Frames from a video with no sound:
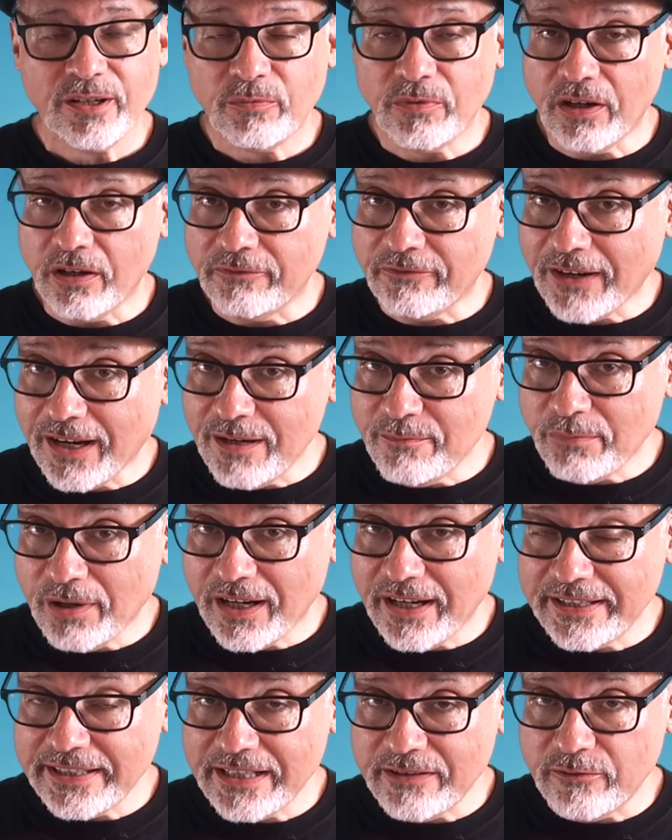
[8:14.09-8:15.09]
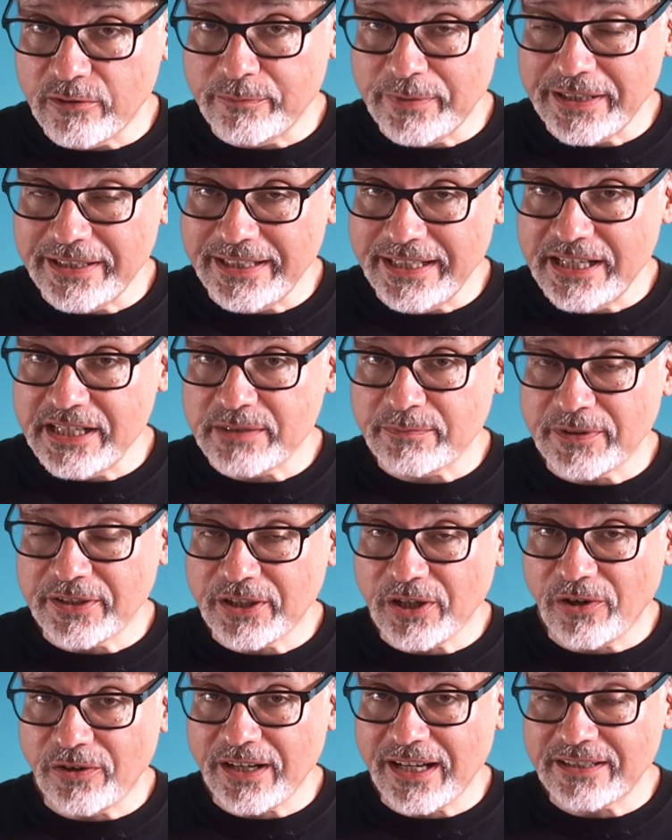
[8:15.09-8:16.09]
Well, if I'm buying it, it would be
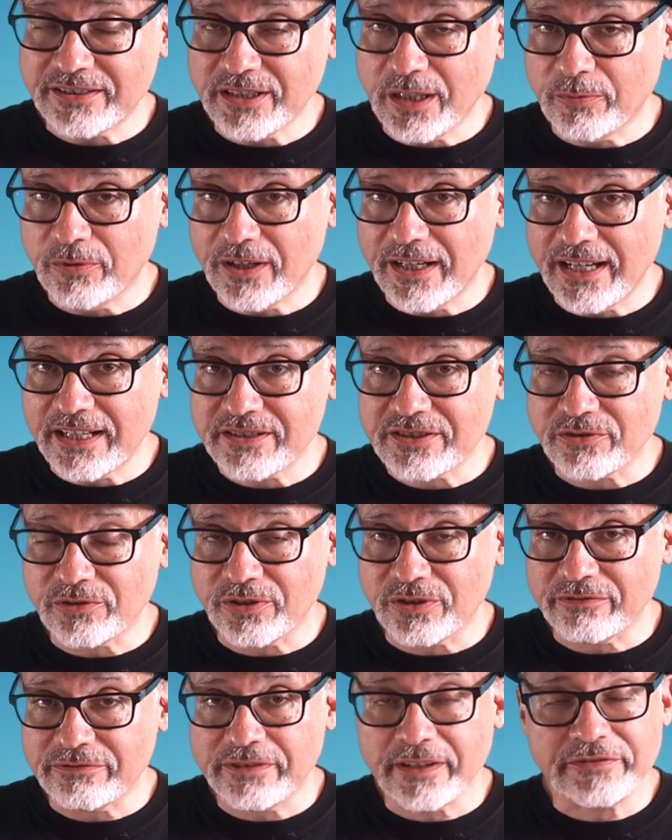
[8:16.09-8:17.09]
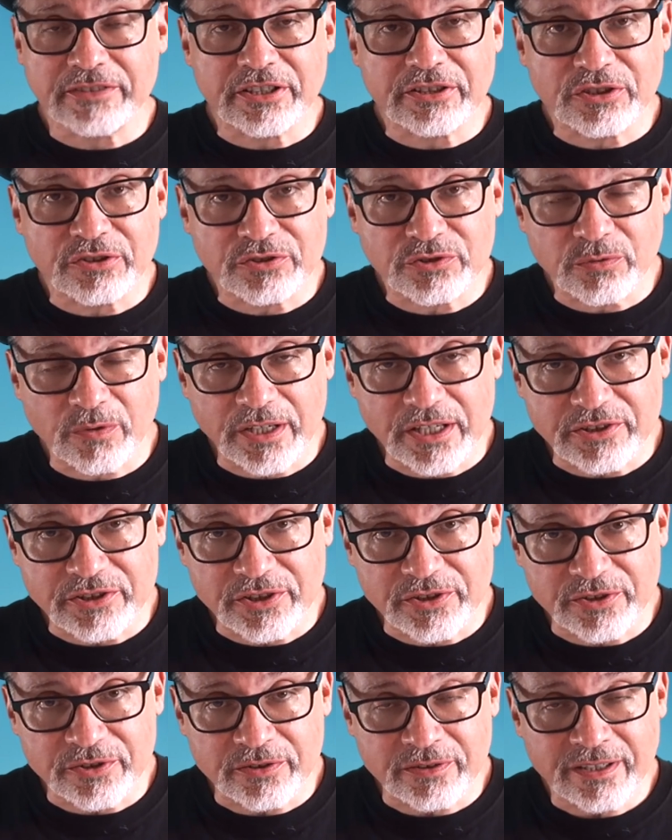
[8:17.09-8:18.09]
Eastman Kodak XX or
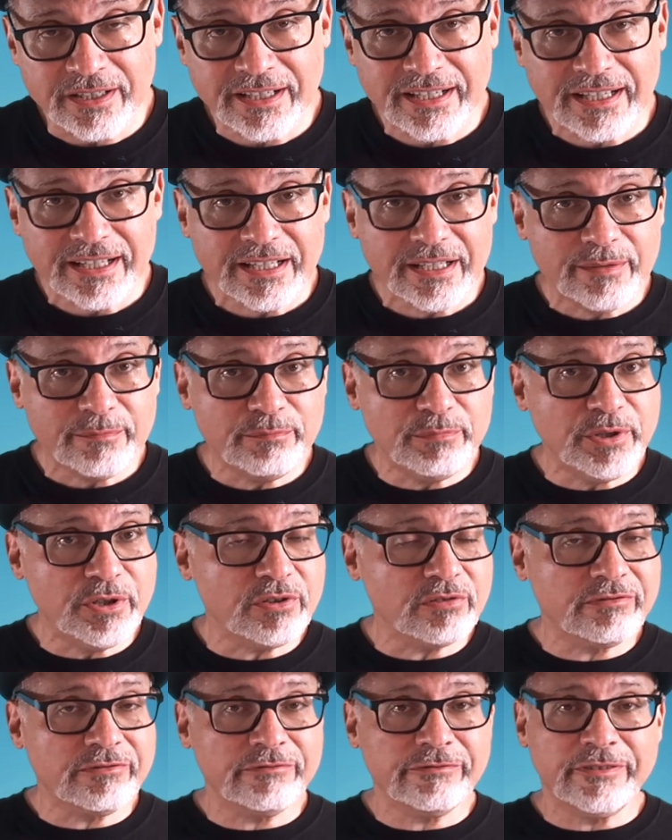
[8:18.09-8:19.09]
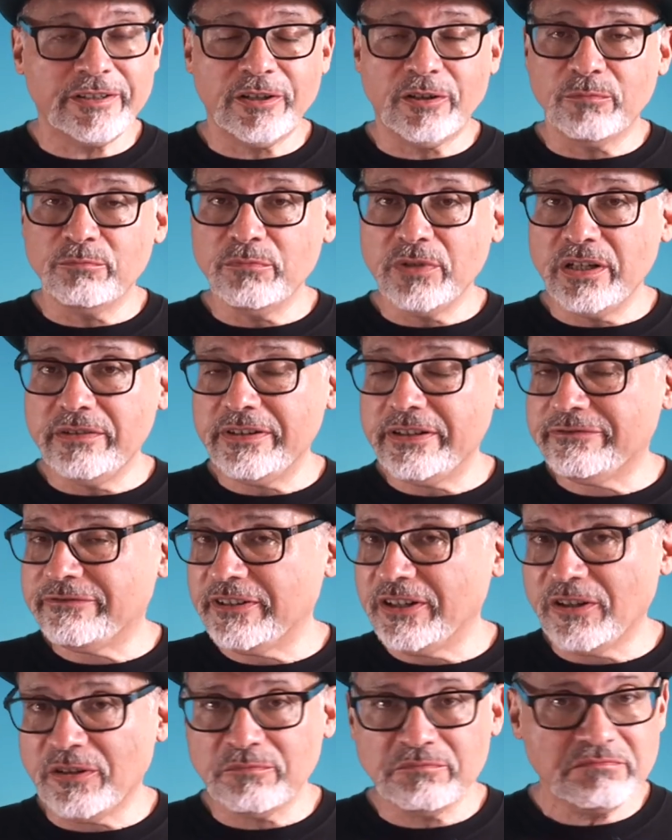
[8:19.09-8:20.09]
52-22. Beautiful film, movie
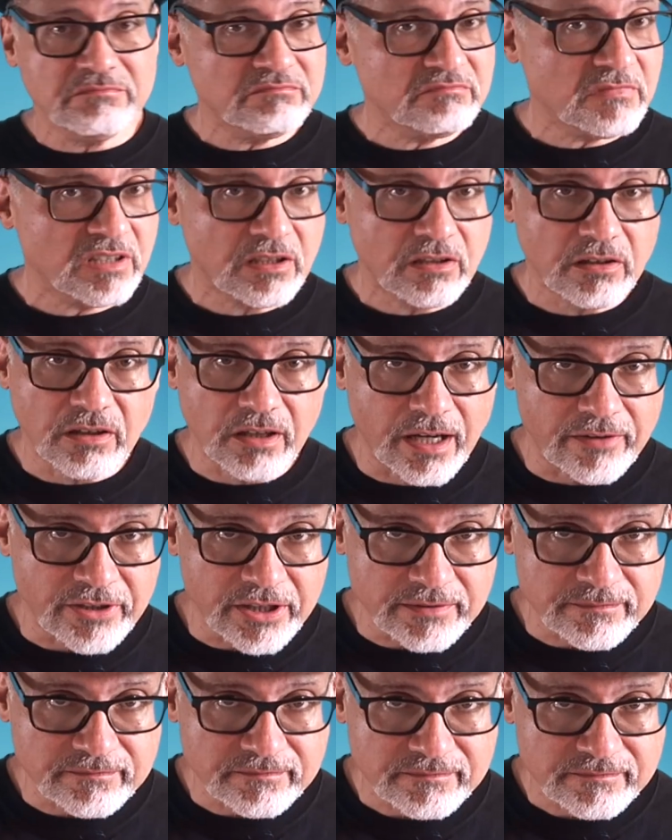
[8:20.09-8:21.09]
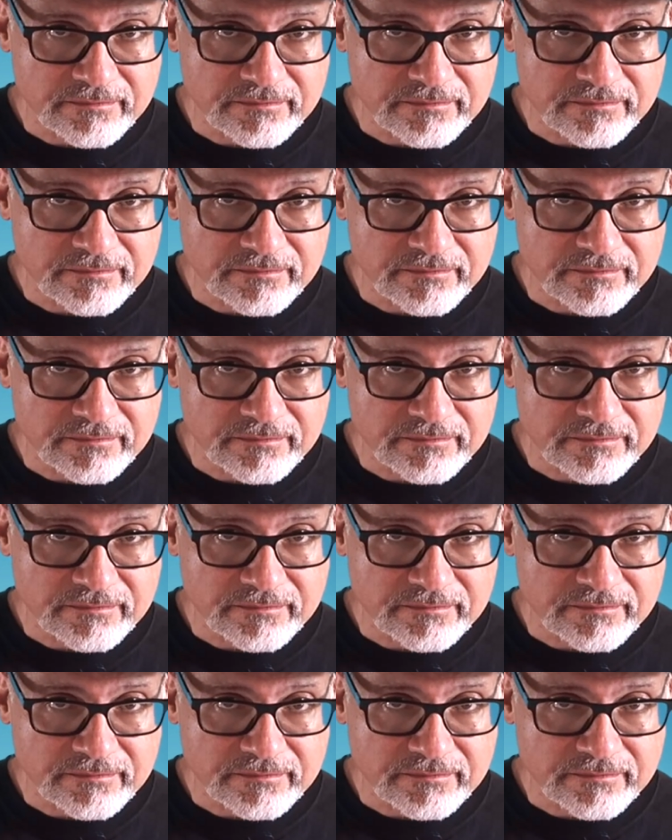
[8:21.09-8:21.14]
film, love it.